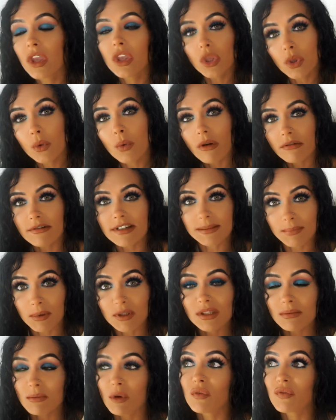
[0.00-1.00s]
You are
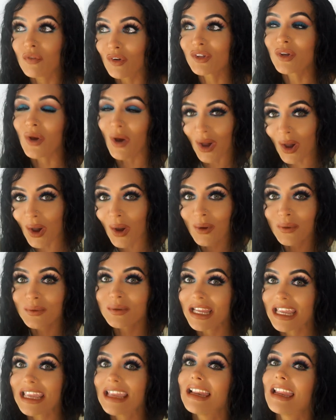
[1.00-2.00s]
responsible for your own
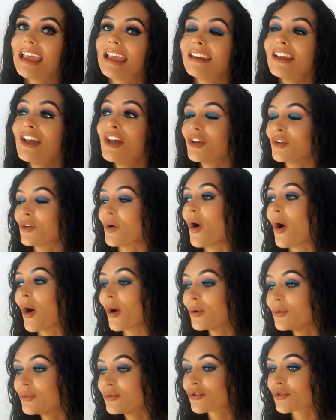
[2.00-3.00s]
healing, your
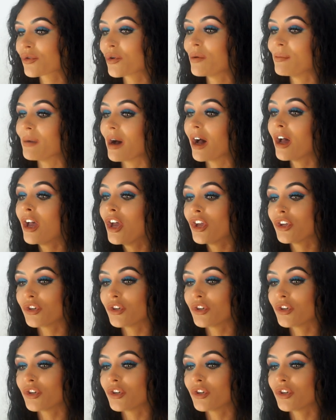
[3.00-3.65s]
own trauma,